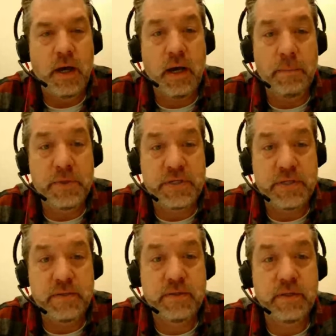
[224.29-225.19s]

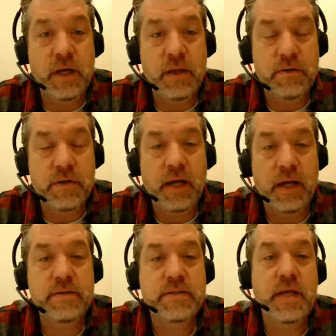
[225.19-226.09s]
compasses the other
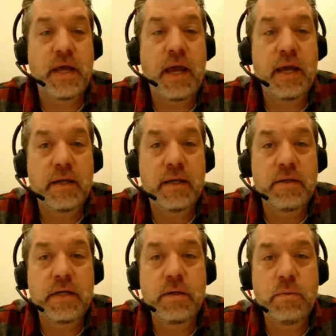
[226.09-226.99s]
night, and
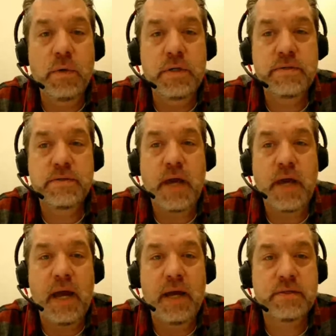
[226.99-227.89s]
he was
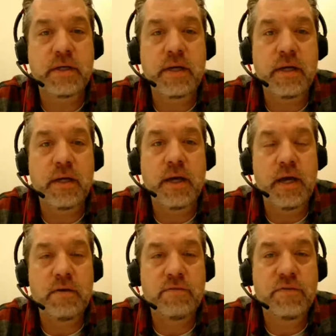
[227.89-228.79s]
asking
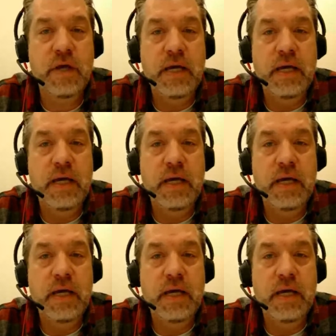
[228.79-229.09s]
if